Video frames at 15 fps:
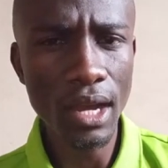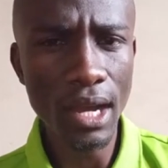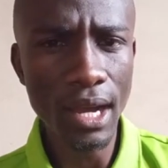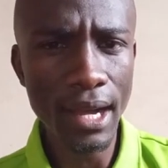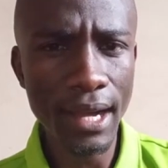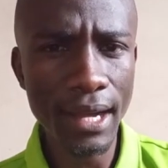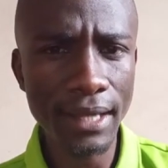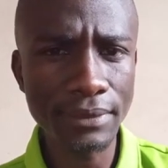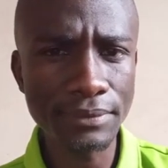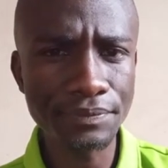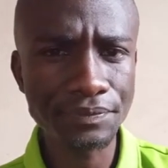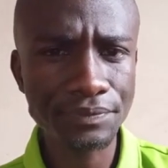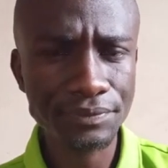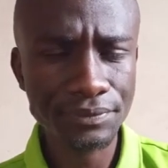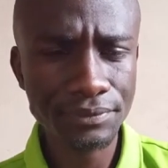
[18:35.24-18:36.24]

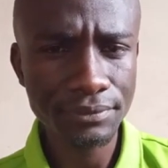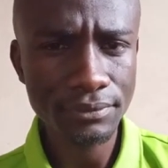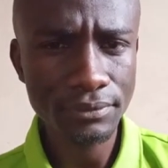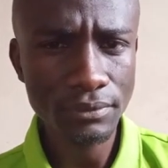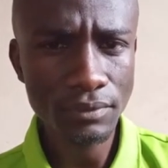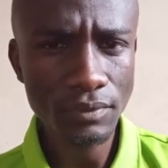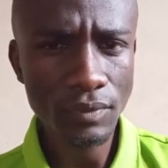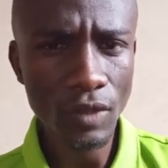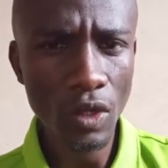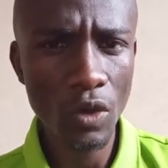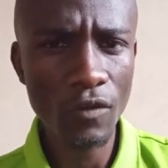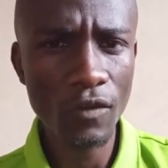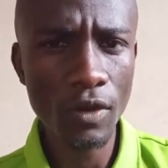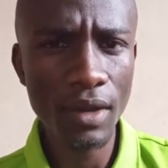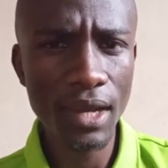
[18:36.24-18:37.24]

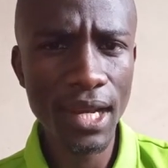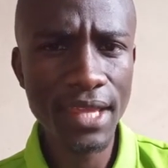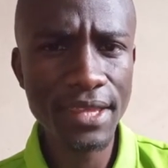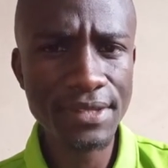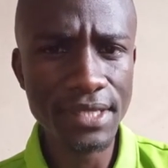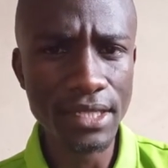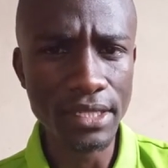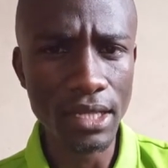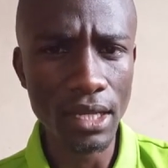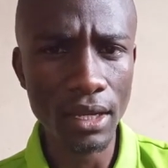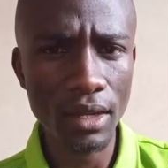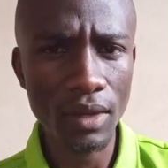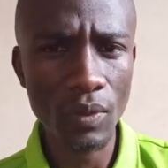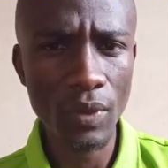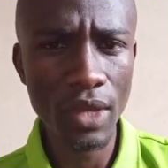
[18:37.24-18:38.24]
of our legislature.
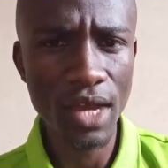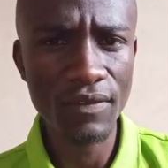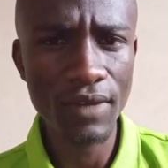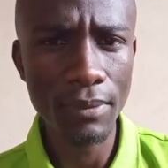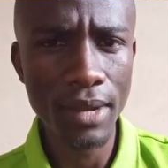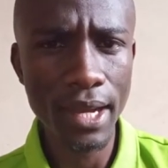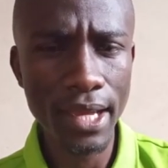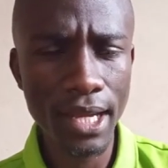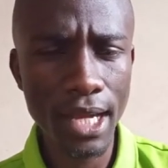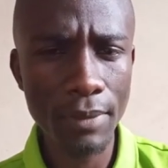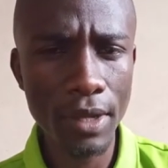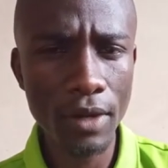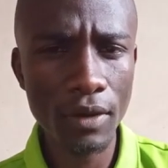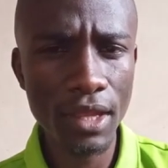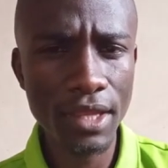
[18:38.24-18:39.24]
We have a
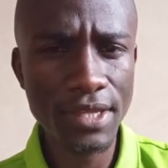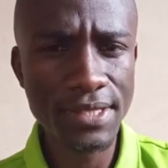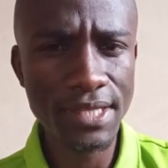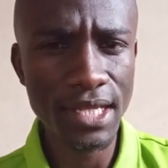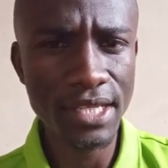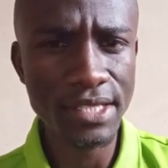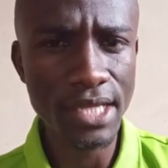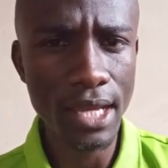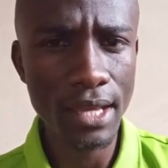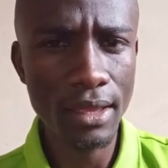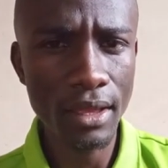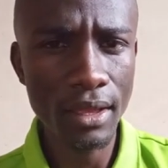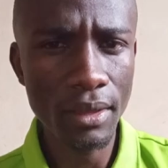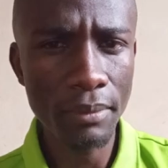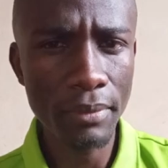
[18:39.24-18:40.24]
bicameral legislature
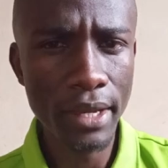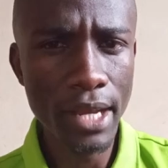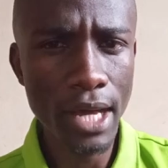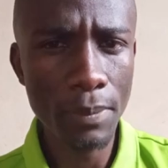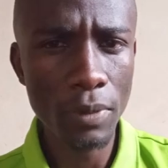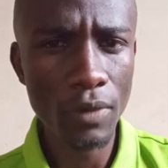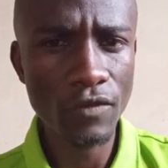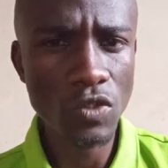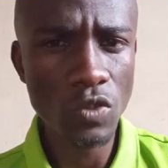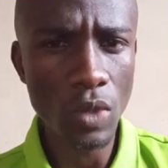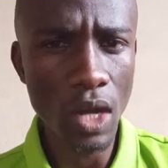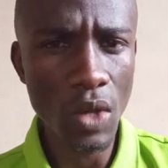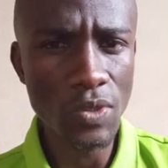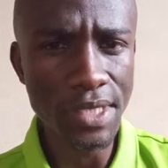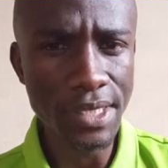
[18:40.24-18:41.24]
made up of 2
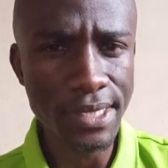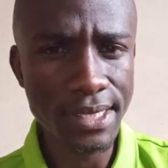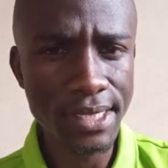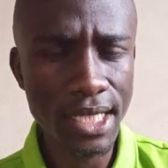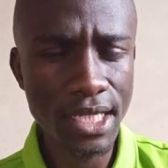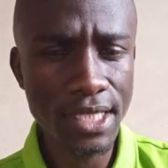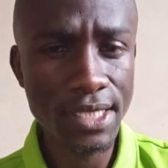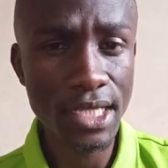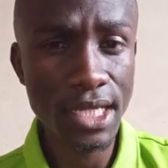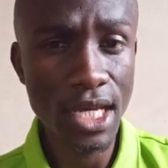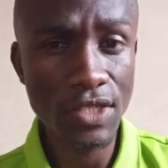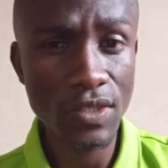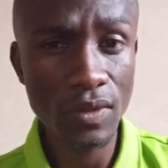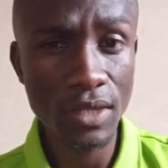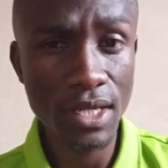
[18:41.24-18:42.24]
houses, that is the
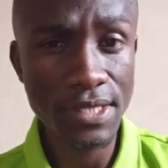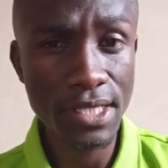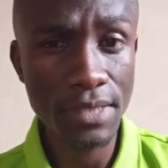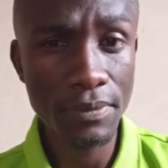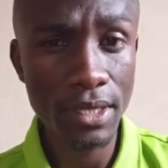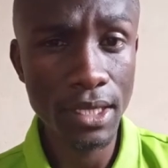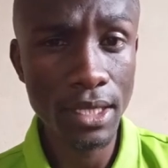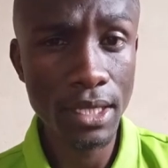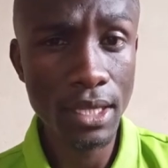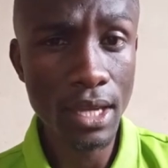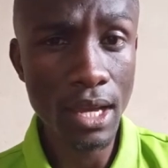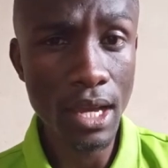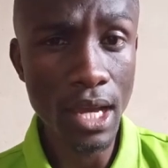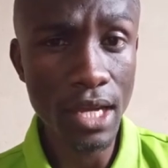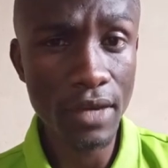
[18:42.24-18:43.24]
National Assembly
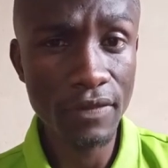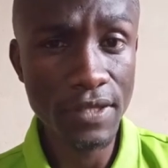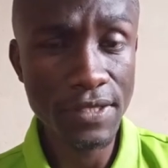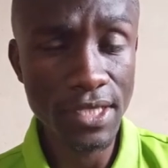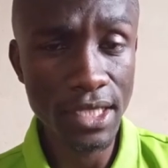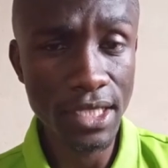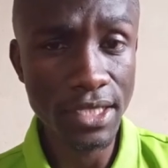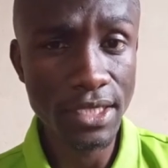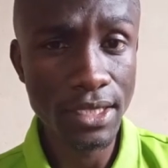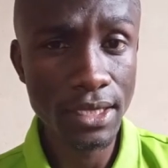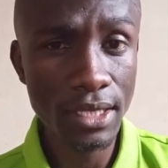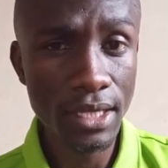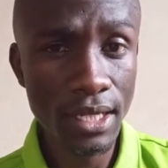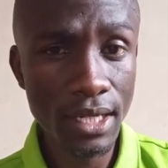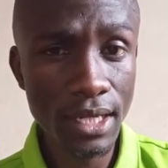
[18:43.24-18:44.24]
and the Senate.
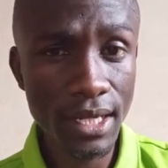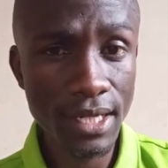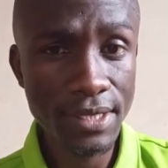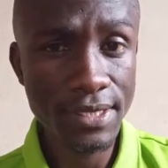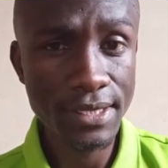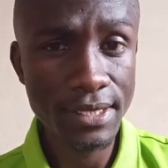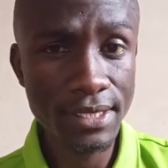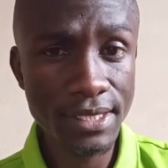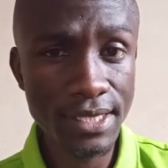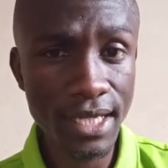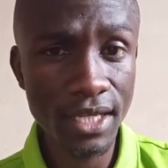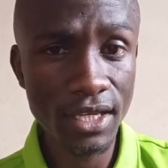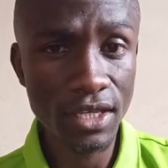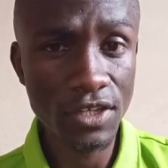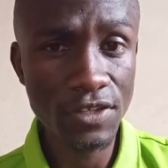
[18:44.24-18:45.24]
Let us
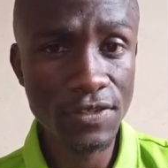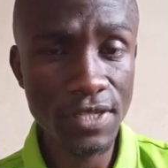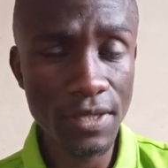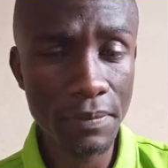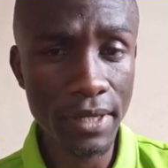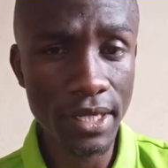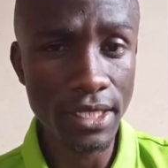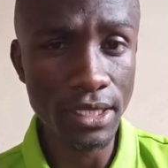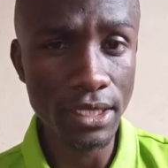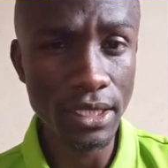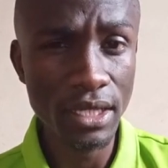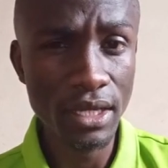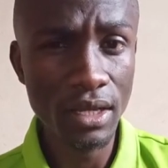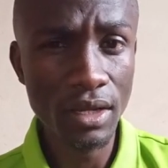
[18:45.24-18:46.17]
take each separately.